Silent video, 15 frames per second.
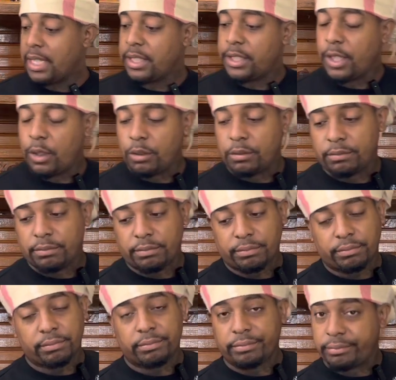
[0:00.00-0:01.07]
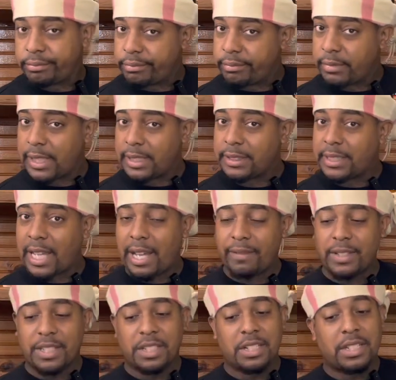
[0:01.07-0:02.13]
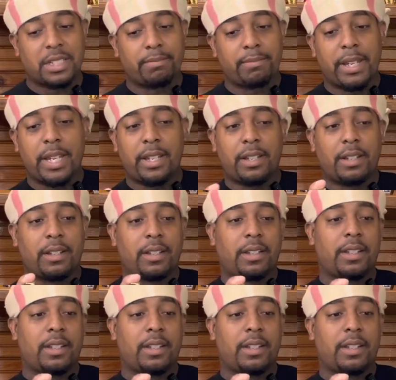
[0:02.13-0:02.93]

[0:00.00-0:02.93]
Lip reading: So let's dive into the smell.